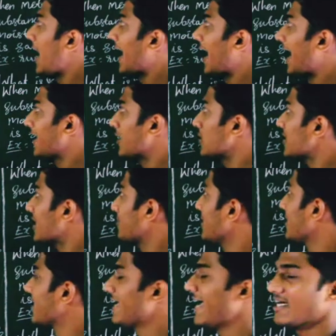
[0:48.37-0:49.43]

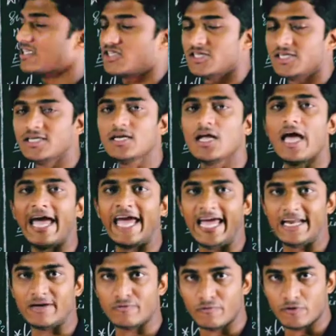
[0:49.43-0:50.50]
Endothermic reaction
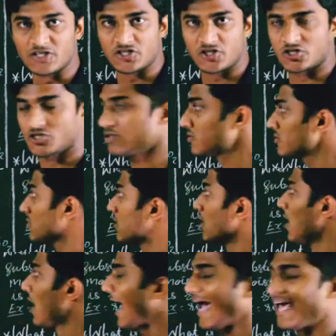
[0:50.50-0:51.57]
in which
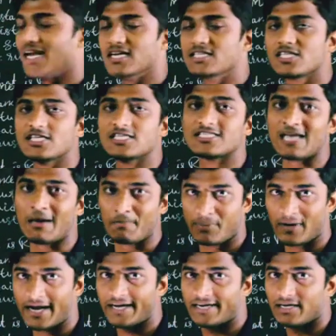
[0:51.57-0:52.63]
energy is
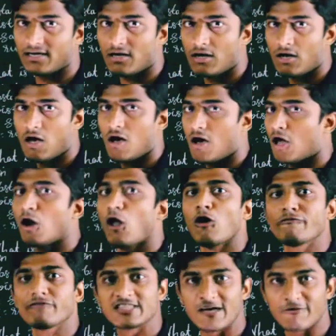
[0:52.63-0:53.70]
supplied
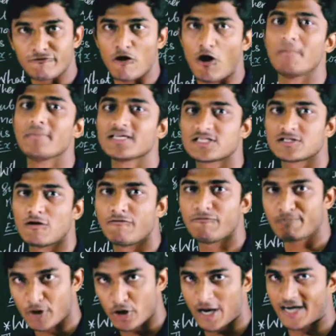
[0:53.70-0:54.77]
along with the formation
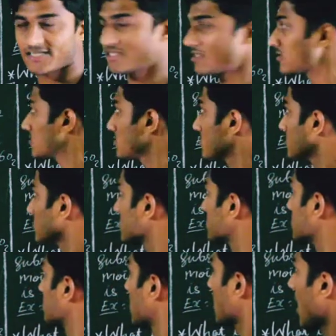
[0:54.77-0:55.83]
of products
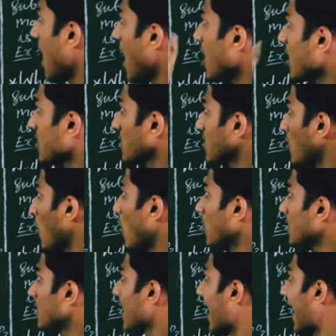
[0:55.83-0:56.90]
are
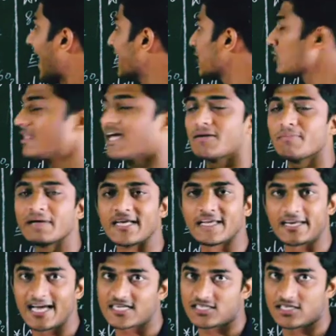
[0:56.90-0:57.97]
called endothermic
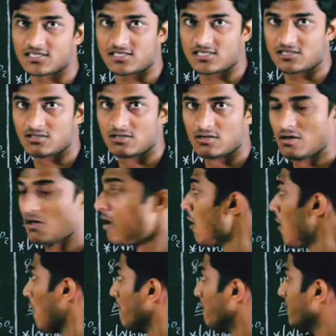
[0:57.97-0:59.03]
reactions.
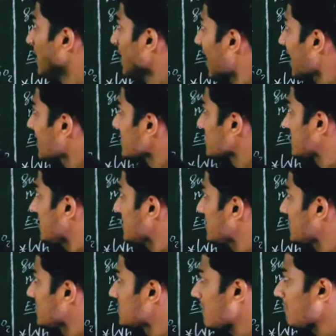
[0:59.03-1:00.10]
We'll understand
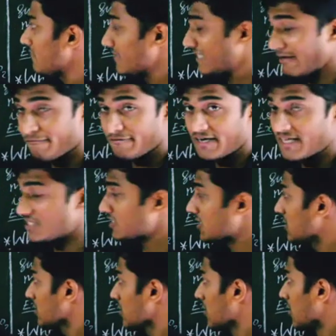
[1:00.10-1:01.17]
this
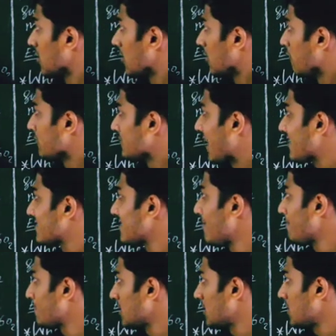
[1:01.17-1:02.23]
definition with
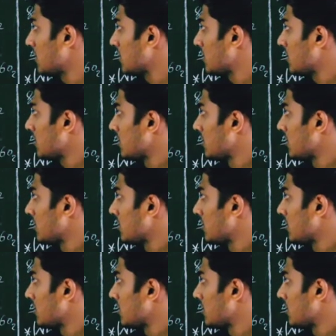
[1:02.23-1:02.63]
example.